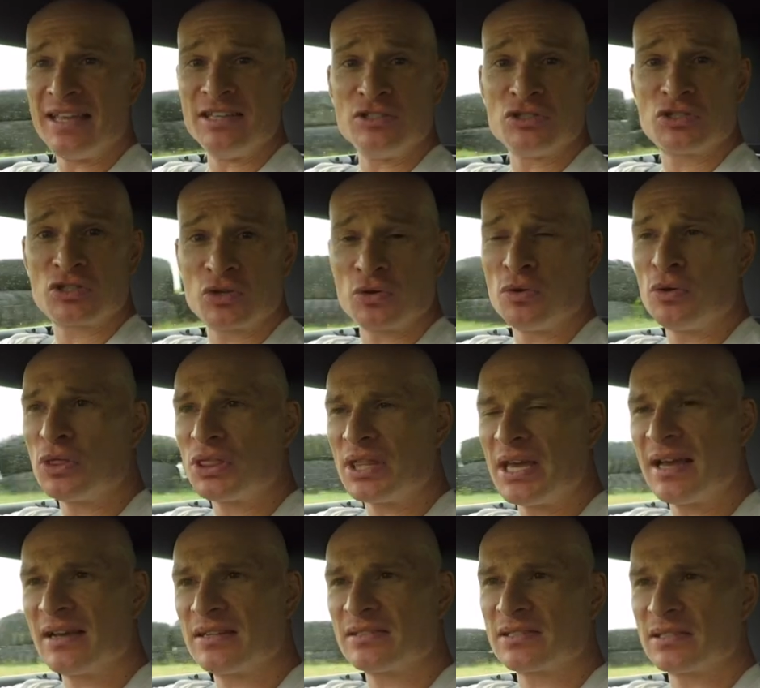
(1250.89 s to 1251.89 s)
in two
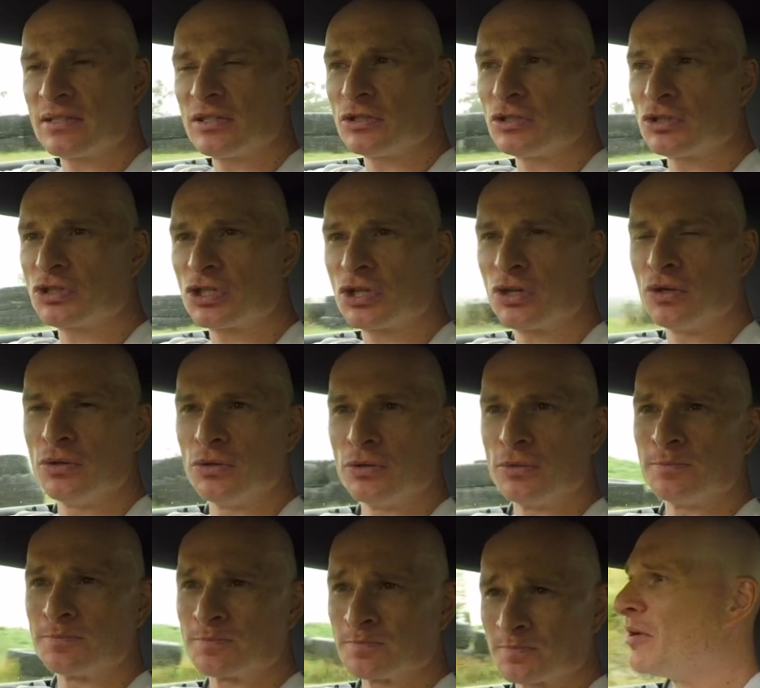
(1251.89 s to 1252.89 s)
thousand two.
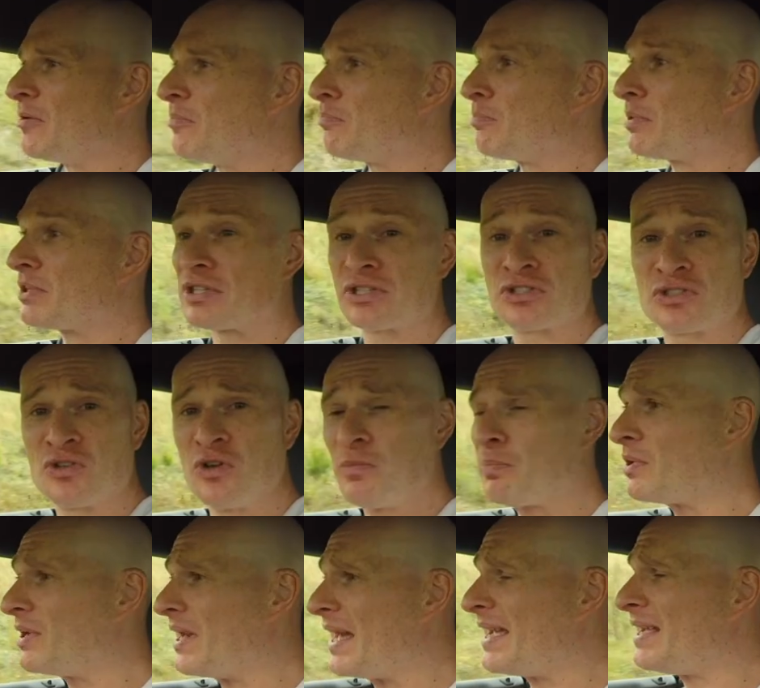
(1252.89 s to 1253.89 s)
But the
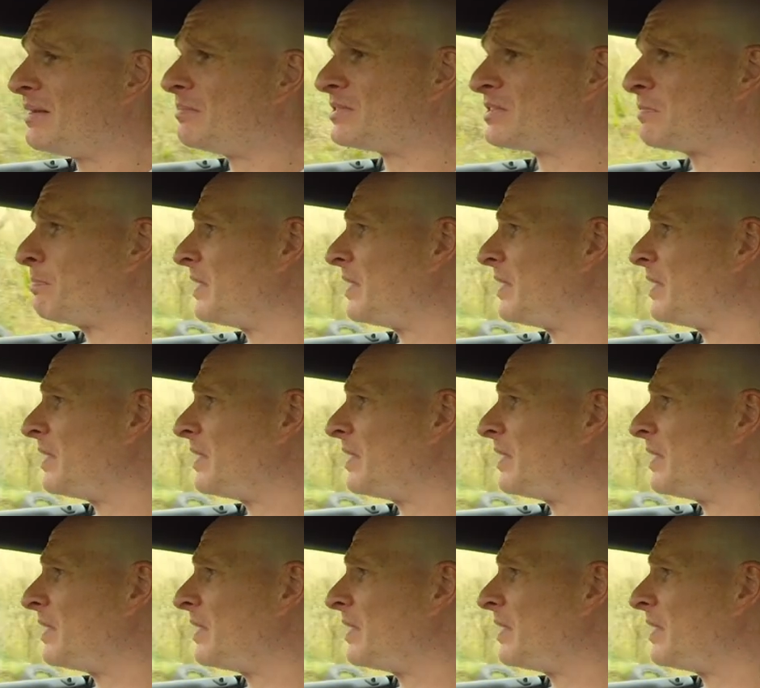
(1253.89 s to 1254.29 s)
Supra name has